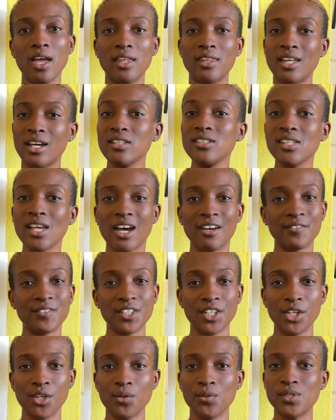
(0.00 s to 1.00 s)
That's after
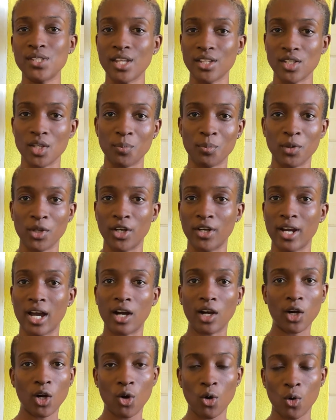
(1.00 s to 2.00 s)
you set up your
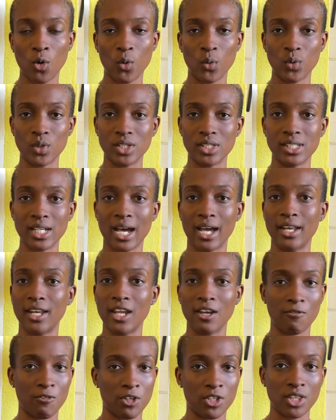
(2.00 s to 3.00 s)
account and
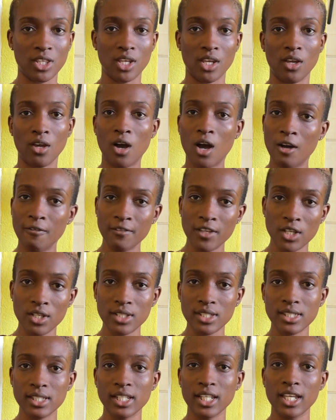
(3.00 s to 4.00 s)
everything,
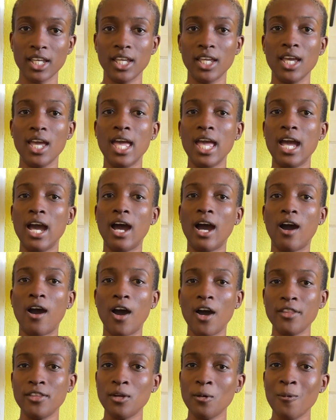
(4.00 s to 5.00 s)
obviously.
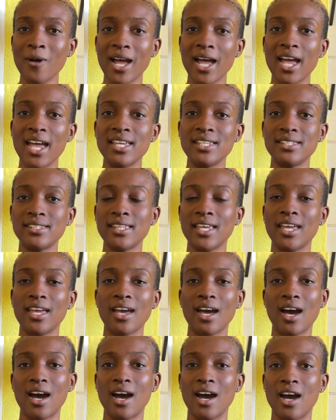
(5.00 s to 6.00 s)
Otherwise, they
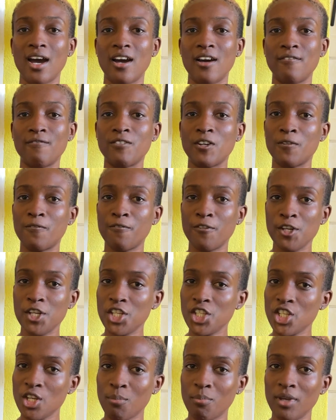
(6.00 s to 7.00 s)
have free
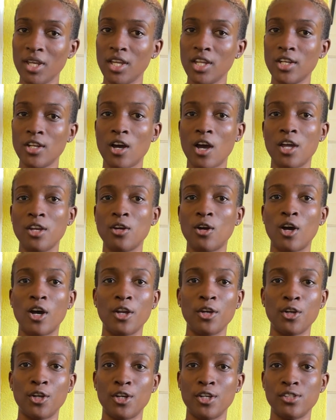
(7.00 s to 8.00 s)
shipping on
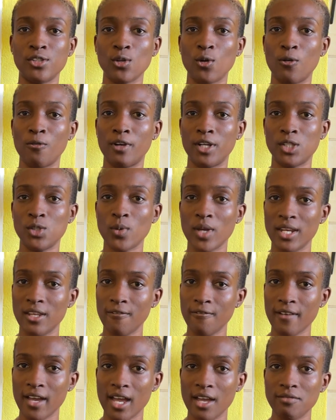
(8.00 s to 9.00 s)
orders over
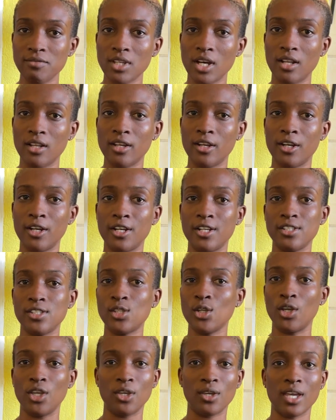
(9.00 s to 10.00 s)
$25,
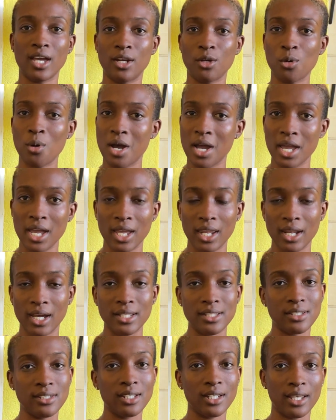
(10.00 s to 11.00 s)
so you can go ahead
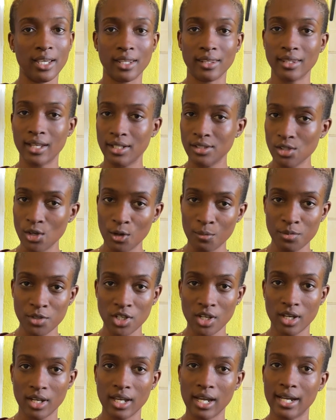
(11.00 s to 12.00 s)
and select that
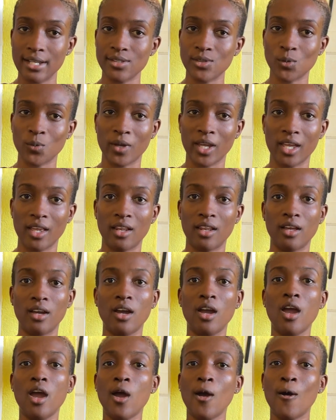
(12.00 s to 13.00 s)
option as
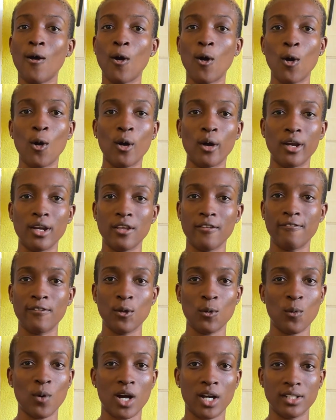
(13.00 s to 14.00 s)
well. Or if
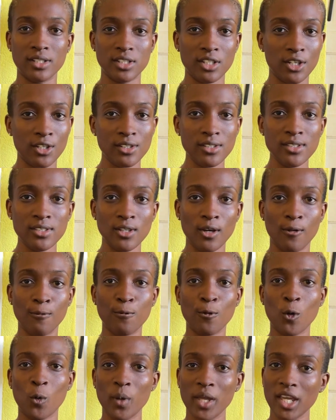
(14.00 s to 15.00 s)
you want your
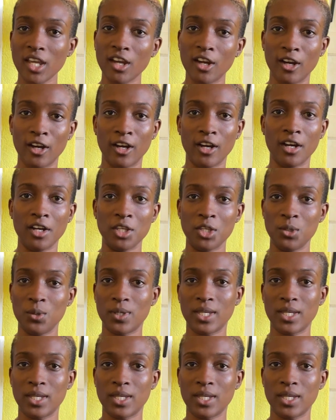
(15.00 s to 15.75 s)
stuff quicker, you